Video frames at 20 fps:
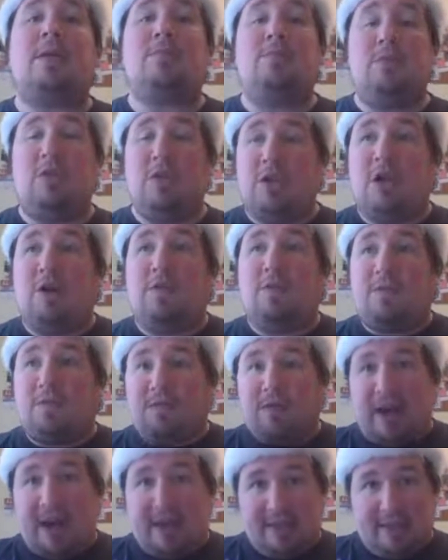you know,
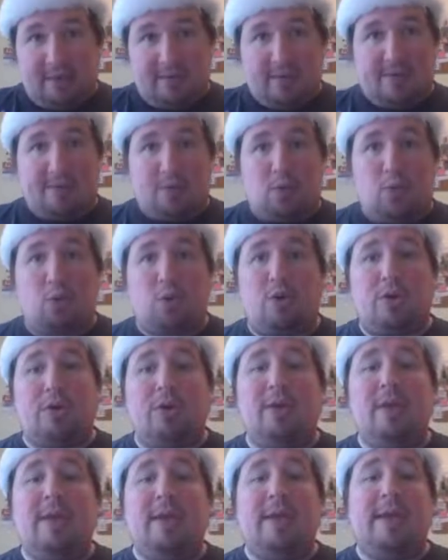finally around the
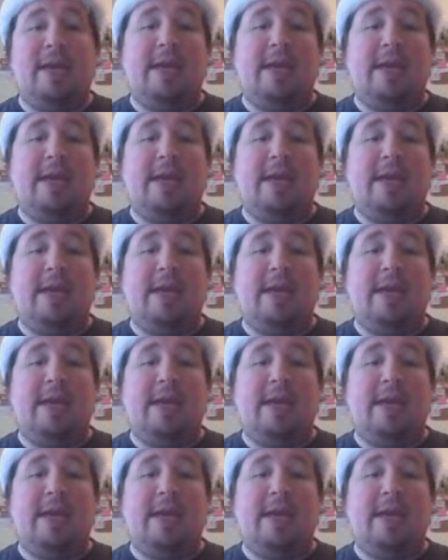corner,